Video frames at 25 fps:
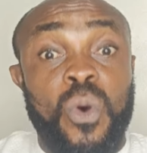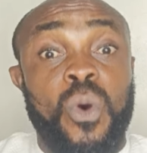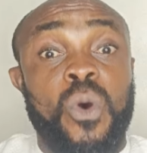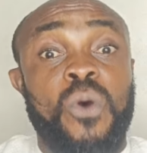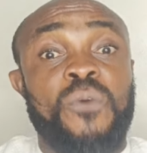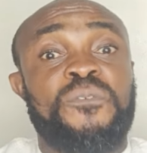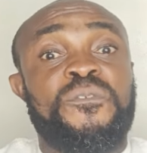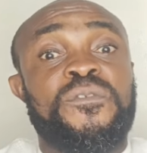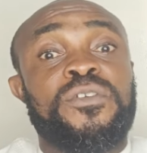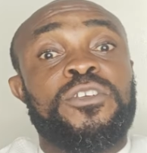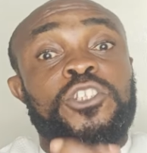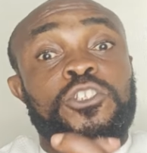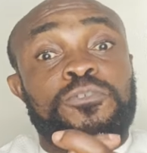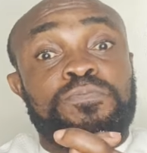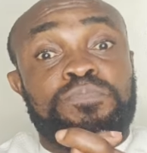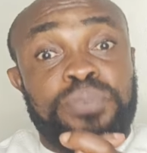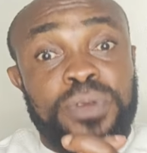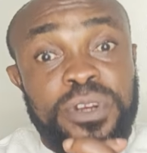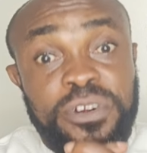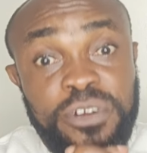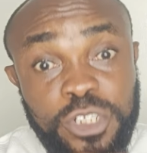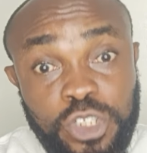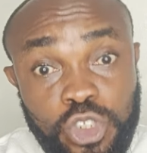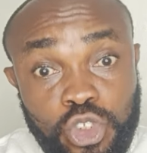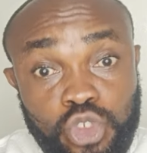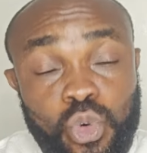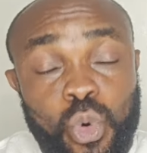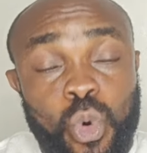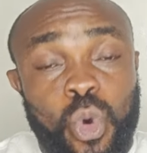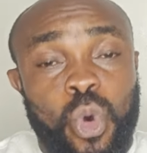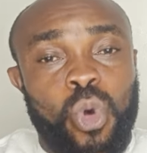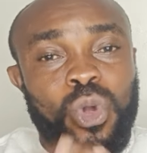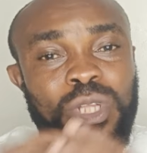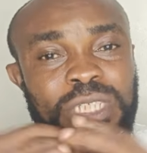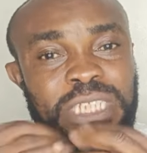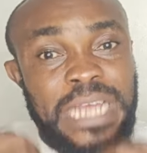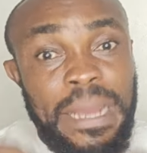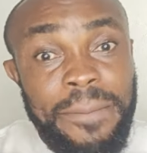of spiritual
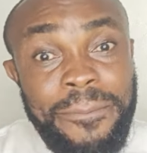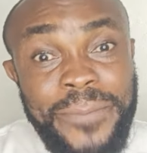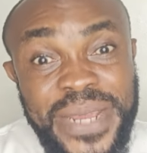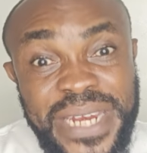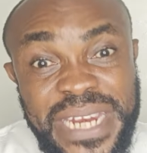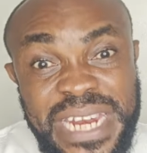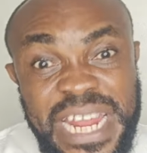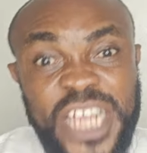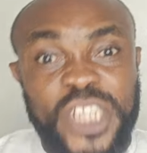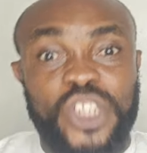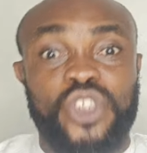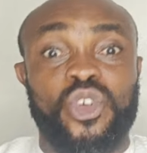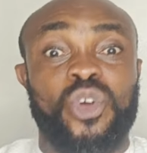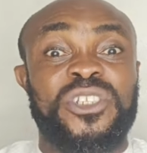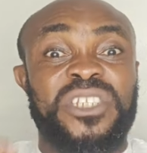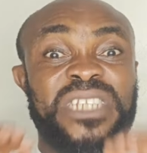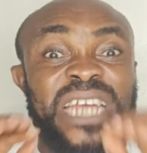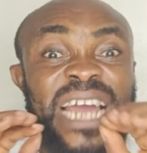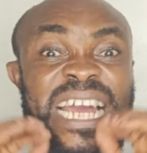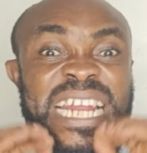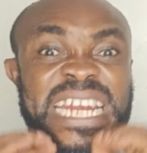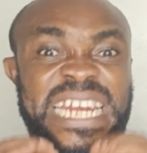contaminations